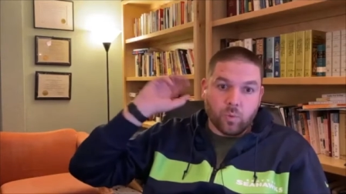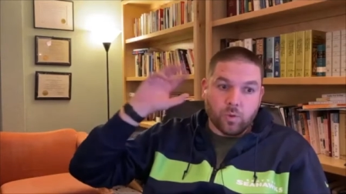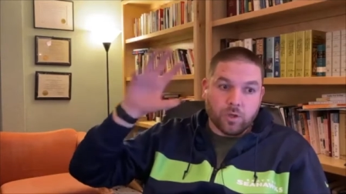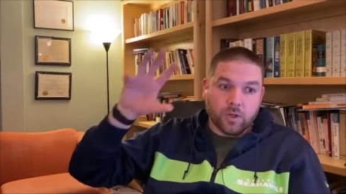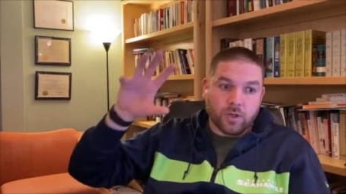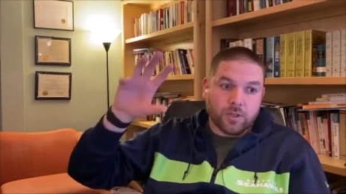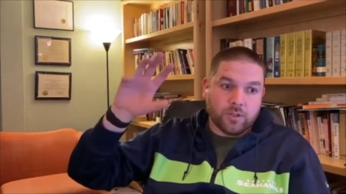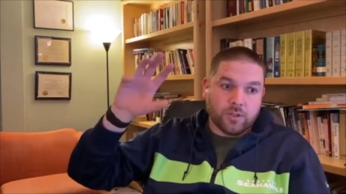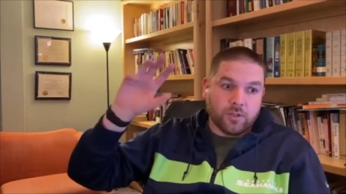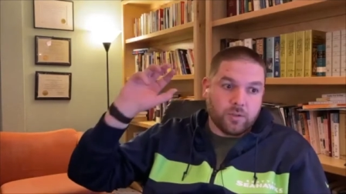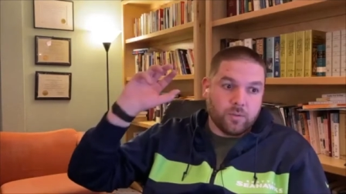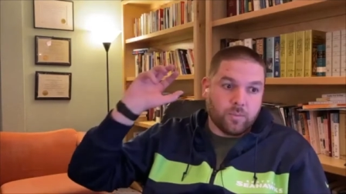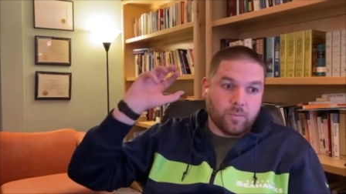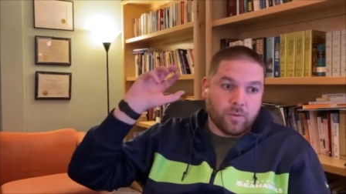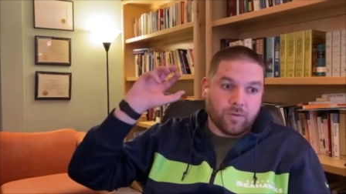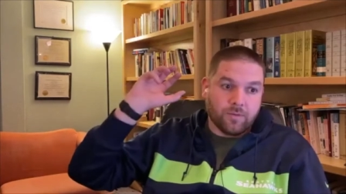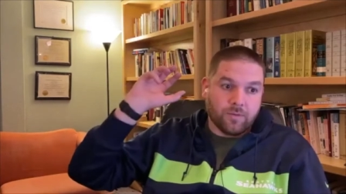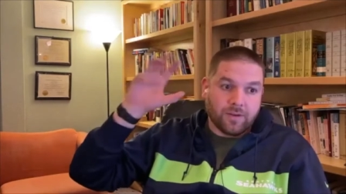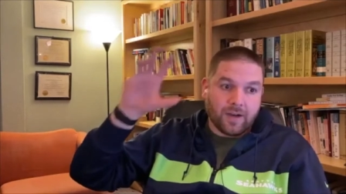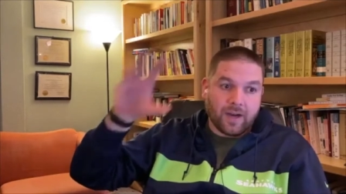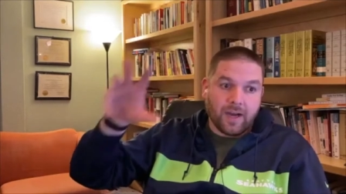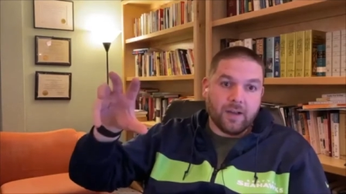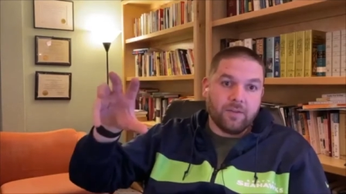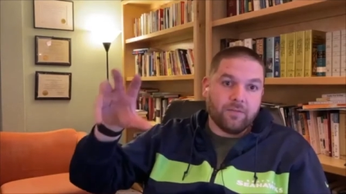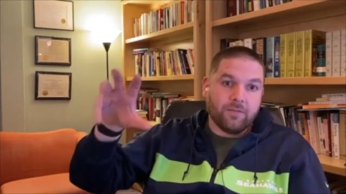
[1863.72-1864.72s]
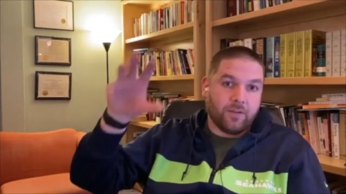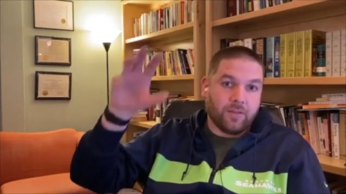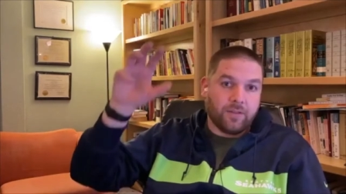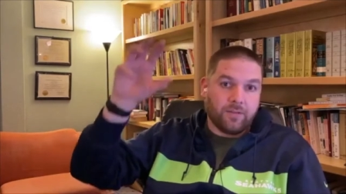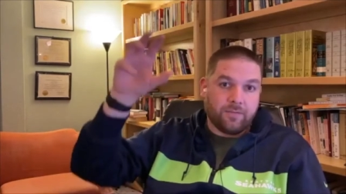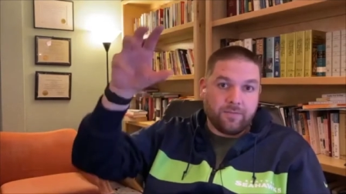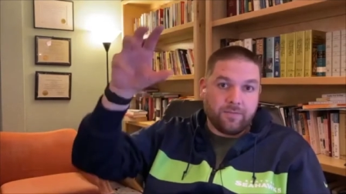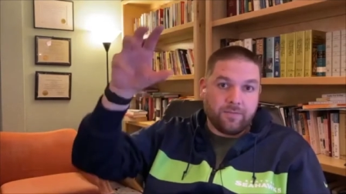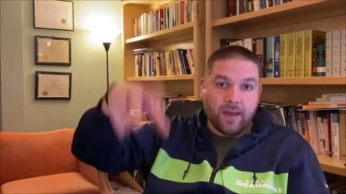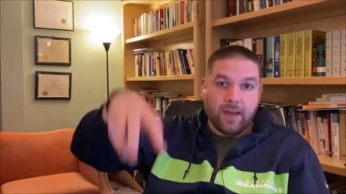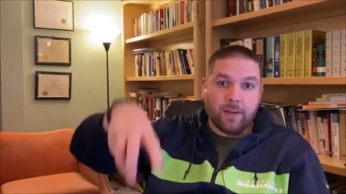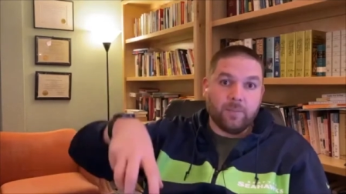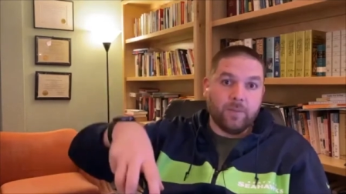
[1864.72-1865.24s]
work to provide for the
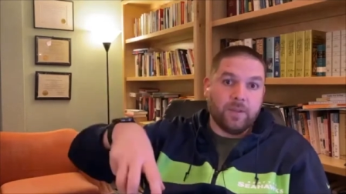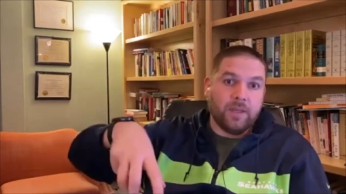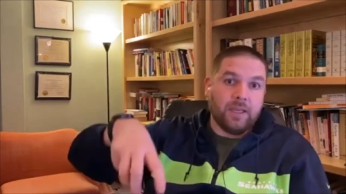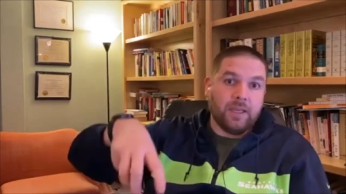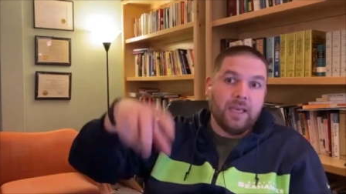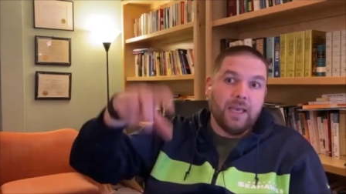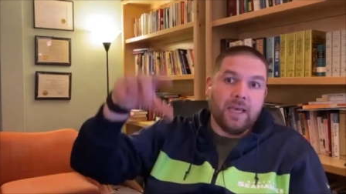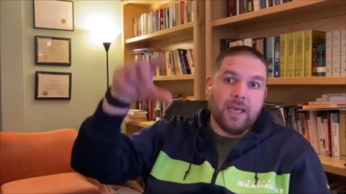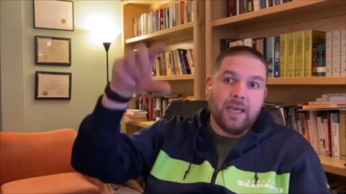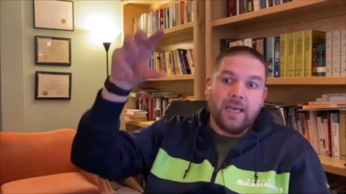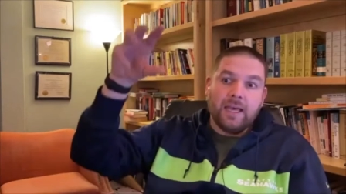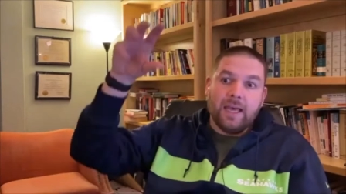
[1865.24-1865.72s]
family.